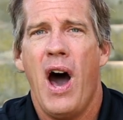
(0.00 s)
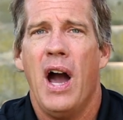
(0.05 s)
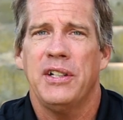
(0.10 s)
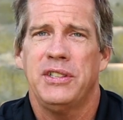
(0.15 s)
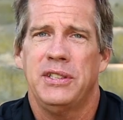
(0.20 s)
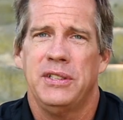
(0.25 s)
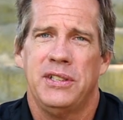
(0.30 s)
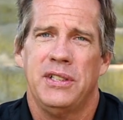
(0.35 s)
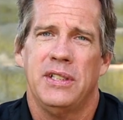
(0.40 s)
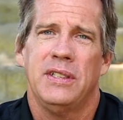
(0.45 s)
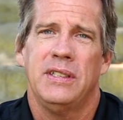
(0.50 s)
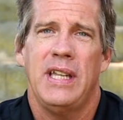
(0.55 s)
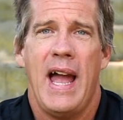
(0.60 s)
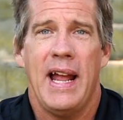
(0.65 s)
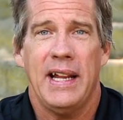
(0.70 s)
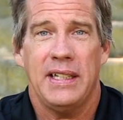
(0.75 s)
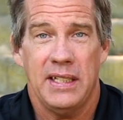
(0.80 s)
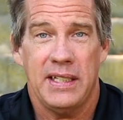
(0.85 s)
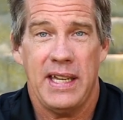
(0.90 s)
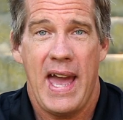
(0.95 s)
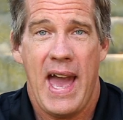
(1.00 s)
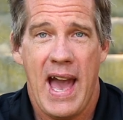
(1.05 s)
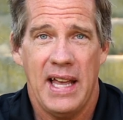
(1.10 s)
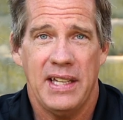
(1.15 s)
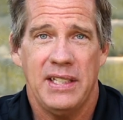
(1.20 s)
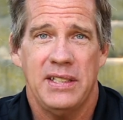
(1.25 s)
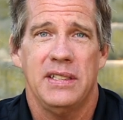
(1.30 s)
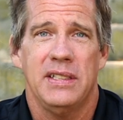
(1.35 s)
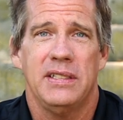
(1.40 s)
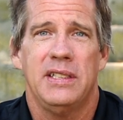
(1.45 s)
oxygen, lactic
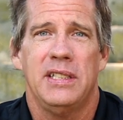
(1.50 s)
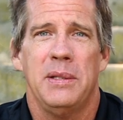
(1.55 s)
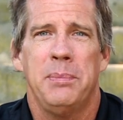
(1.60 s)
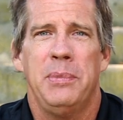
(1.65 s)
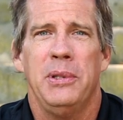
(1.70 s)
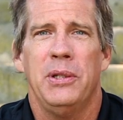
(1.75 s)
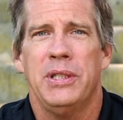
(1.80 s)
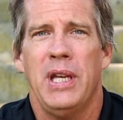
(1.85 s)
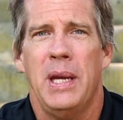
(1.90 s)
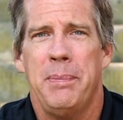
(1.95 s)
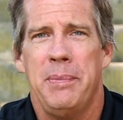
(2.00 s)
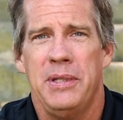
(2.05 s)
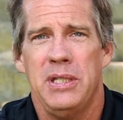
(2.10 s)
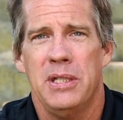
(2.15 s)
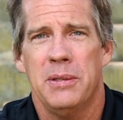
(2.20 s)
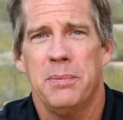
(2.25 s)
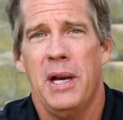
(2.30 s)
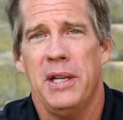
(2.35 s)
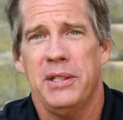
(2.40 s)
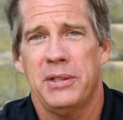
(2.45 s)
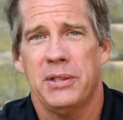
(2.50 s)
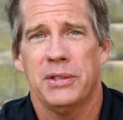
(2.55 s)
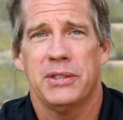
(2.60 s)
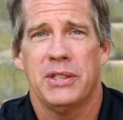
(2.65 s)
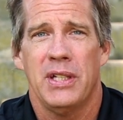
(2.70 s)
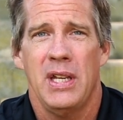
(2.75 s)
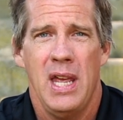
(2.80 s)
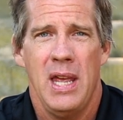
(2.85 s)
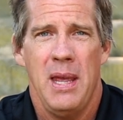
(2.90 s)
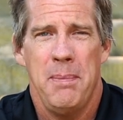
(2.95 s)
acid can build up in your
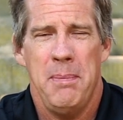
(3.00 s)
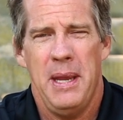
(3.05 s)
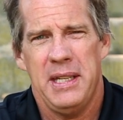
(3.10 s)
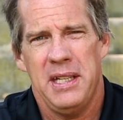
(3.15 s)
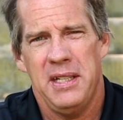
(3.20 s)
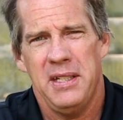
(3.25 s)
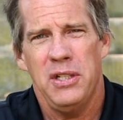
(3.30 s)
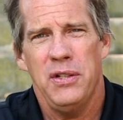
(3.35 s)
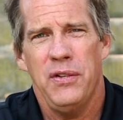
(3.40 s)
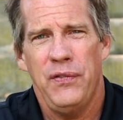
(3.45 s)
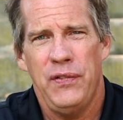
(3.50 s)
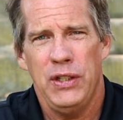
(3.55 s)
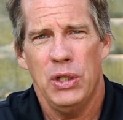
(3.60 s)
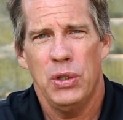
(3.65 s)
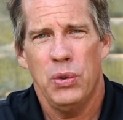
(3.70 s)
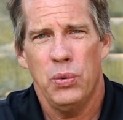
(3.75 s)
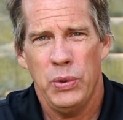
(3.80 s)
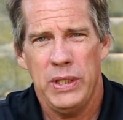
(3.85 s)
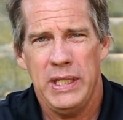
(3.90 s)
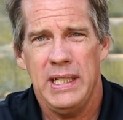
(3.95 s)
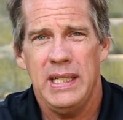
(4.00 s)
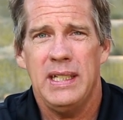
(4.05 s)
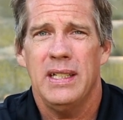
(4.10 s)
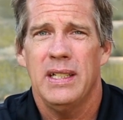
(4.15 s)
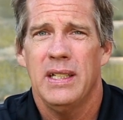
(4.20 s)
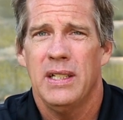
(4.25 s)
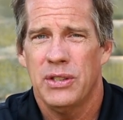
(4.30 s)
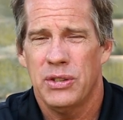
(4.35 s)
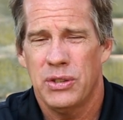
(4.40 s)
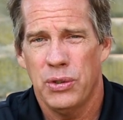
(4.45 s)
muscles, making you feel weak,
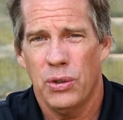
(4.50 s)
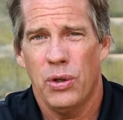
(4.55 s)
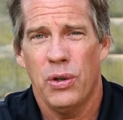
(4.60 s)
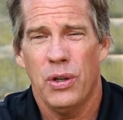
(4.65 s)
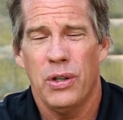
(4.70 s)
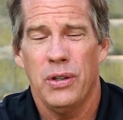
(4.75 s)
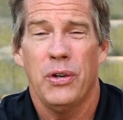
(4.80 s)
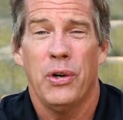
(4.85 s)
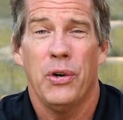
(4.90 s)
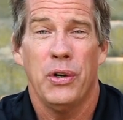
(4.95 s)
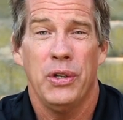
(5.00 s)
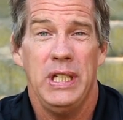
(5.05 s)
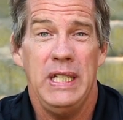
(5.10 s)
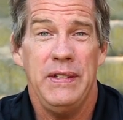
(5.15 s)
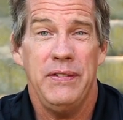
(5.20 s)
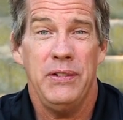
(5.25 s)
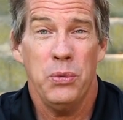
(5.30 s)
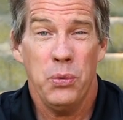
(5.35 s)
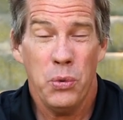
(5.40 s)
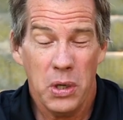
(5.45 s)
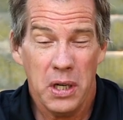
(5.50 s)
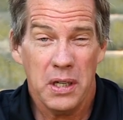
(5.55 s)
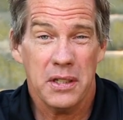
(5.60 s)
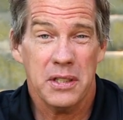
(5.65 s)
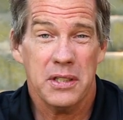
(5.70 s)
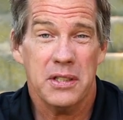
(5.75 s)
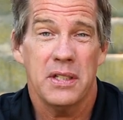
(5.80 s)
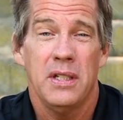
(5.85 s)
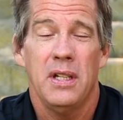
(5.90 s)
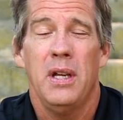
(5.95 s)
sore, or even
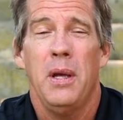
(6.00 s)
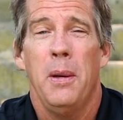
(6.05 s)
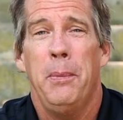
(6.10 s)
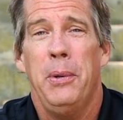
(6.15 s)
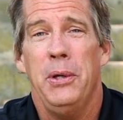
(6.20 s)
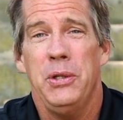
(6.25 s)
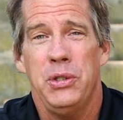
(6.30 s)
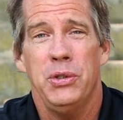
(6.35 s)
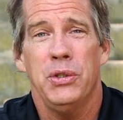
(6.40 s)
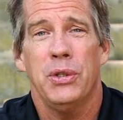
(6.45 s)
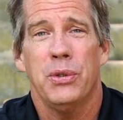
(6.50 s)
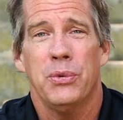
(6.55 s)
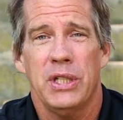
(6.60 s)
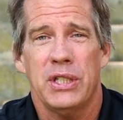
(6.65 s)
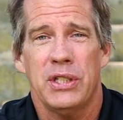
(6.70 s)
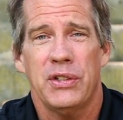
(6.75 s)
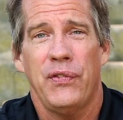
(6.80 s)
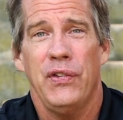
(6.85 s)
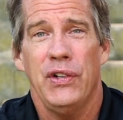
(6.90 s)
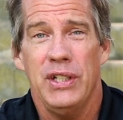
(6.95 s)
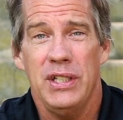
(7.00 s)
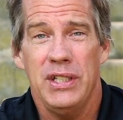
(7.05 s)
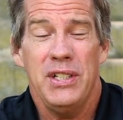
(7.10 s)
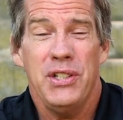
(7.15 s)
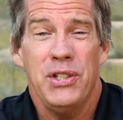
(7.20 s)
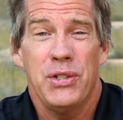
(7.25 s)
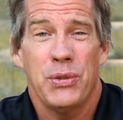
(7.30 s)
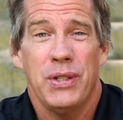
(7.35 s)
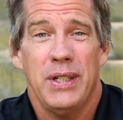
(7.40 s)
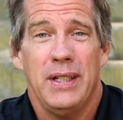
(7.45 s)
worse, put you at risk for
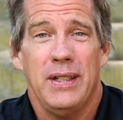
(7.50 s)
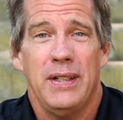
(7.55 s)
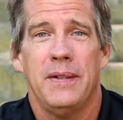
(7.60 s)
injury.